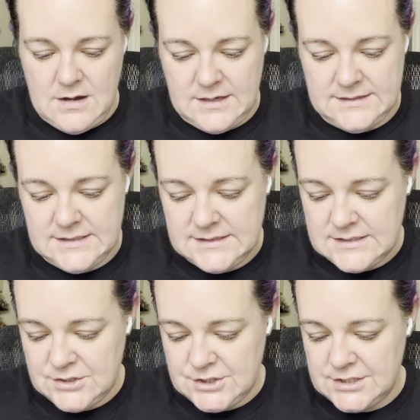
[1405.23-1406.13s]
I did
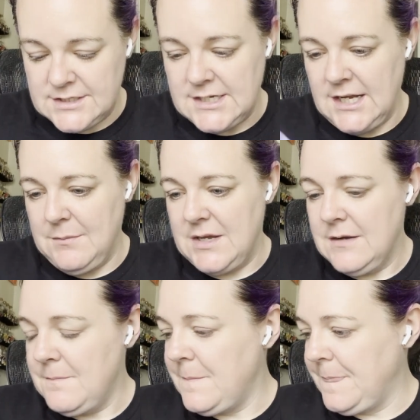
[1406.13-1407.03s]
stitch a tiny
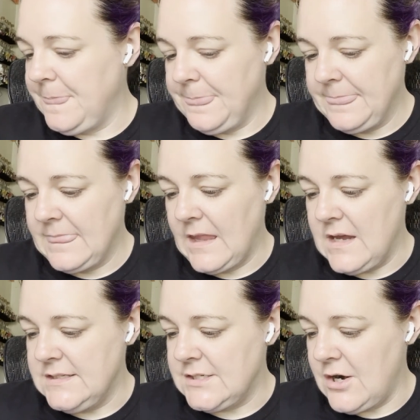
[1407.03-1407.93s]
bit.
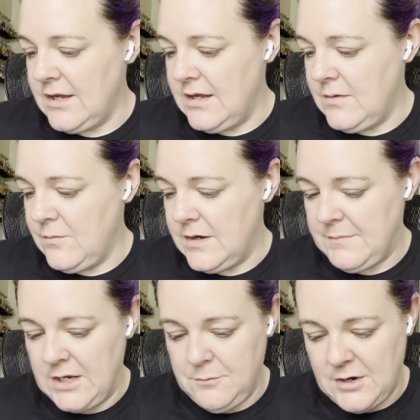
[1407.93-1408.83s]
I started one of
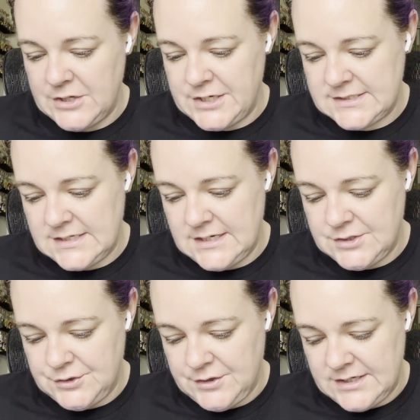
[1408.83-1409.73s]
my new projects that I
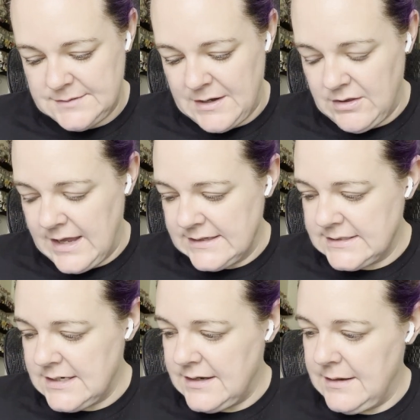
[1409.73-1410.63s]
told you guys about
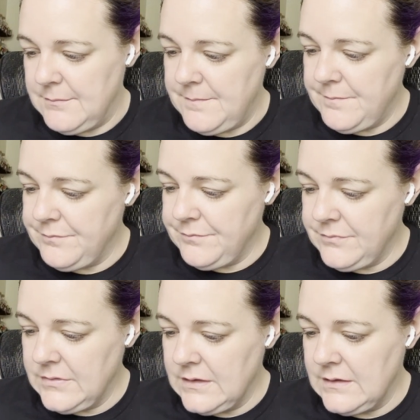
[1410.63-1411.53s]
last time.
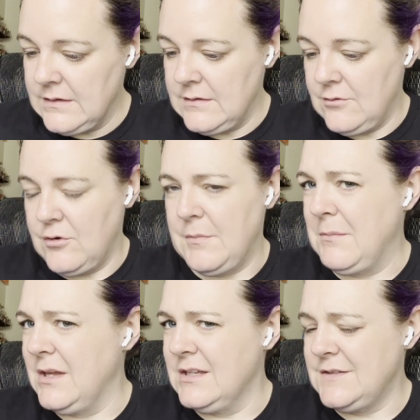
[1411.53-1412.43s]
Or
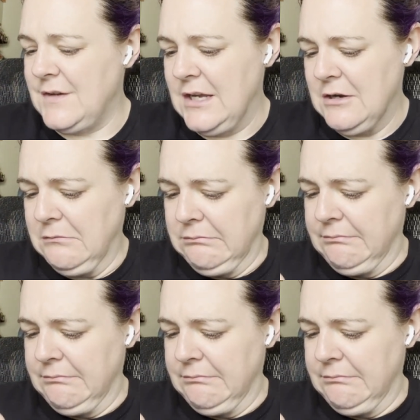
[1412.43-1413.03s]
maybe in this video.